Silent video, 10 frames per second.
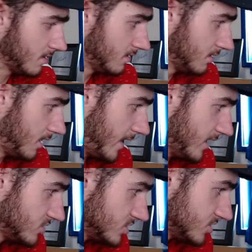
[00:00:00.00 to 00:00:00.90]
Like, I
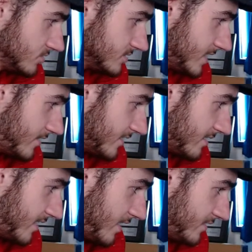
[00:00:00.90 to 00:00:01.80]
just don't see
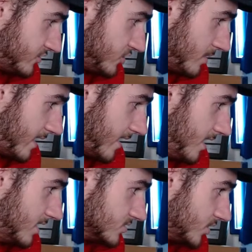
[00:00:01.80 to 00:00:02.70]
how they're doing it.
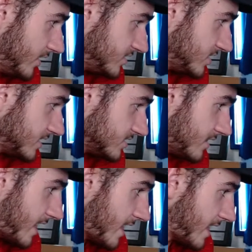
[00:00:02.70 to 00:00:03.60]
So this year,
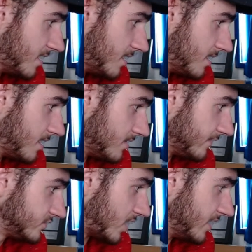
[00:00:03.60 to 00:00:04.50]
they've
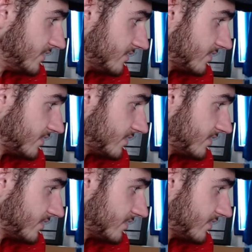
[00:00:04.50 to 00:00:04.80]
signed